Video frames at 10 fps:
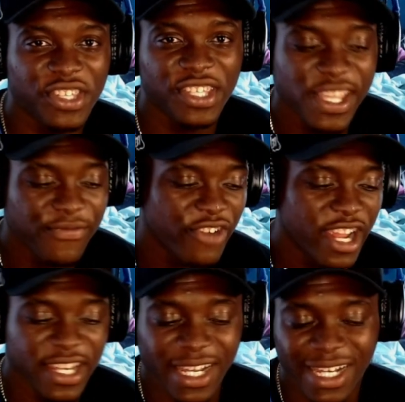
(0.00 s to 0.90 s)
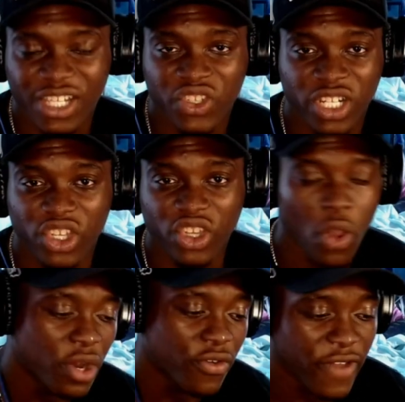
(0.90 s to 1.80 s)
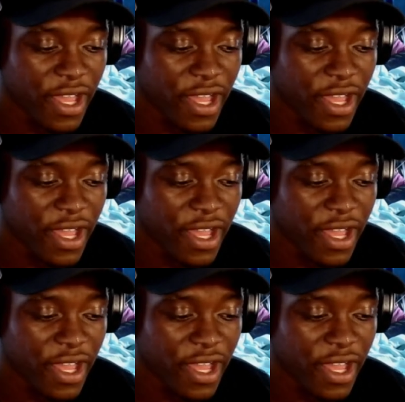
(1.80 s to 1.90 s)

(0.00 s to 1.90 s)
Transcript: seeing red and literally going off at